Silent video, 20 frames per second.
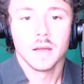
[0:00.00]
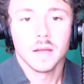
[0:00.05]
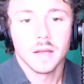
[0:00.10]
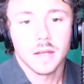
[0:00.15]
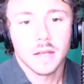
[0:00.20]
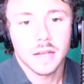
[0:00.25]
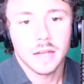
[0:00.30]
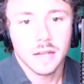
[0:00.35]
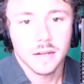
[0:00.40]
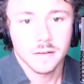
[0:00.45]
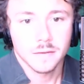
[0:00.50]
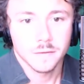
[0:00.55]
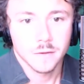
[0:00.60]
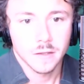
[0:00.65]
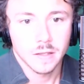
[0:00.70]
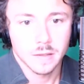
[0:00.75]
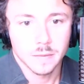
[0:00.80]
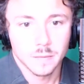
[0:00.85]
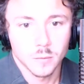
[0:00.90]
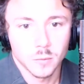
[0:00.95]
I kind of
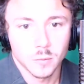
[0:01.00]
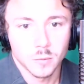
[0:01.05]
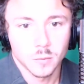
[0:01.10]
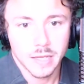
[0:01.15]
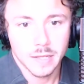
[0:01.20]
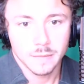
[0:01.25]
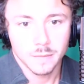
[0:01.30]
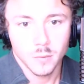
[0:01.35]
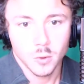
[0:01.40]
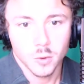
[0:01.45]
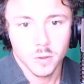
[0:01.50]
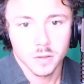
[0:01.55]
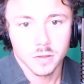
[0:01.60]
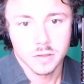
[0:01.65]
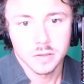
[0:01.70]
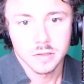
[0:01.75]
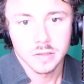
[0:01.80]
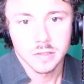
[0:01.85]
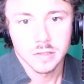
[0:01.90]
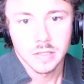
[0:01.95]
like playing more,
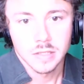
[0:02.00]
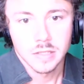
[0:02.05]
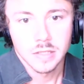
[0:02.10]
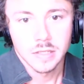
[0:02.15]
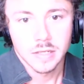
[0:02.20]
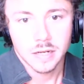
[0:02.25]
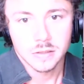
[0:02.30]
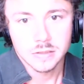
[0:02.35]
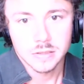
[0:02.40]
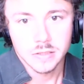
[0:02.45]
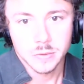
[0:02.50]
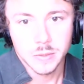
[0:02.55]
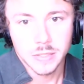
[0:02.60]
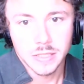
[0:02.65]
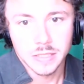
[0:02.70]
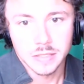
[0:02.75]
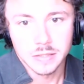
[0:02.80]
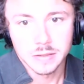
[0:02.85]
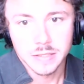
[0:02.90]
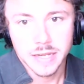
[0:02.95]
and also we
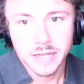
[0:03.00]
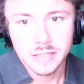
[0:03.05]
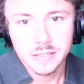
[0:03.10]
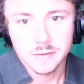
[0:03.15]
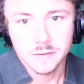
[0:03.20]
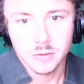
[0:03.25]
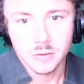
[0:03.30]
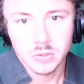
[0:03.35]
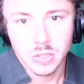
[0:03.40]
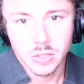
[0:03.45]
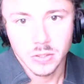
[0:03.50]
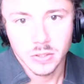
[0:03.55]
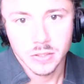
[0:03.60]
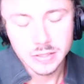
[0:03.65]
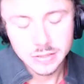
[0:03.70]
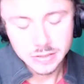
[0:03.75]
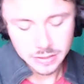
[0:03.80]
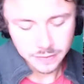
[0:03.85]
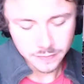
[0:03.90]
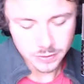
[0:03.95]
can test for longer to
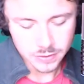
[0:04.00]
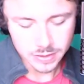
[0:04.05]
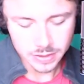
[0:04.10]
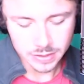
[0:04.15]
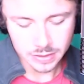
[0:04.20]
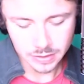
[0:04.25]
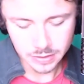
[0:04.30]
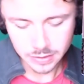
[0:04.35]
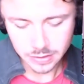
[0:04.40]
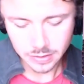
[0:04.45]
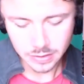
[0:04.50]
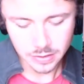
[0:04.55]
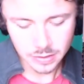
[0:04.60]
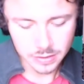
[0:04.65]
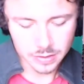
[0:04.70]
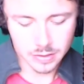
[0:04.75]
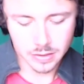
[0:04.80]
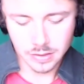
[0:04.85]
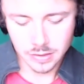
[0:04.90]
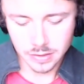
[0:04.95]
see if there's any
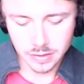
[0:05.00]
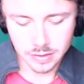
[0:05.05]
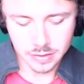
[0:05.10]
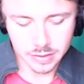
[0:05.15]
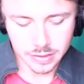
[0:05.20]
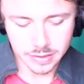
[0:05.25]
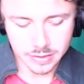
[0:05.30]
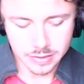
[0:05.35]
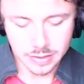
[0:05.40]
things that